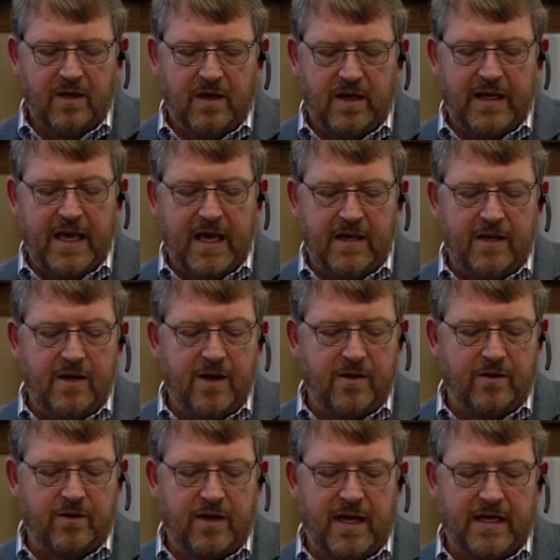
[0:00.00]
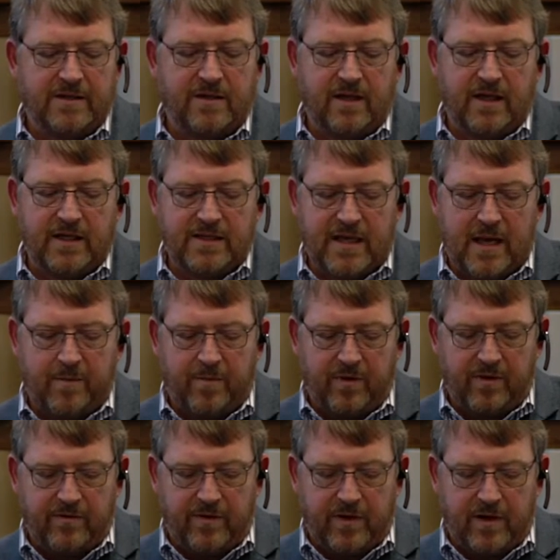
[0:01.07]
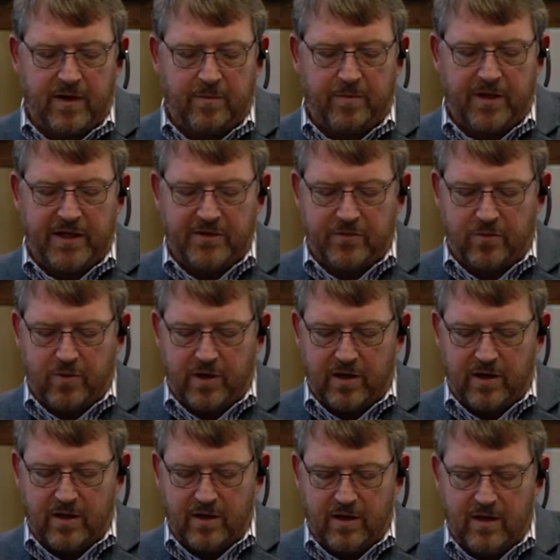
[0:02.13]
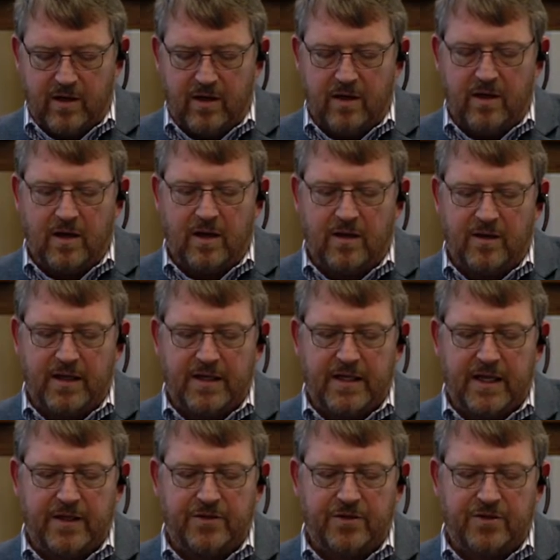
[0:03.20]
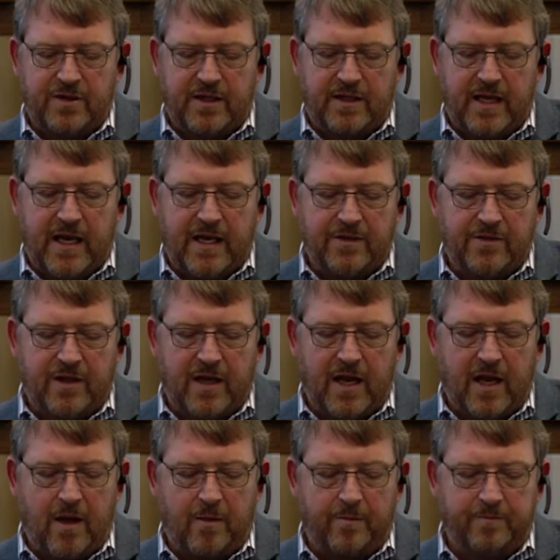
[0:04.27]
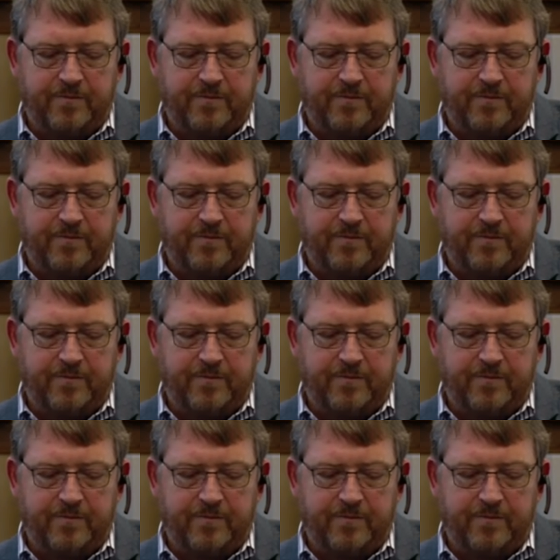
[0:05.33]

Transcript: Again, another excellent example of a, a place where uh, the intelligence at the edge can help.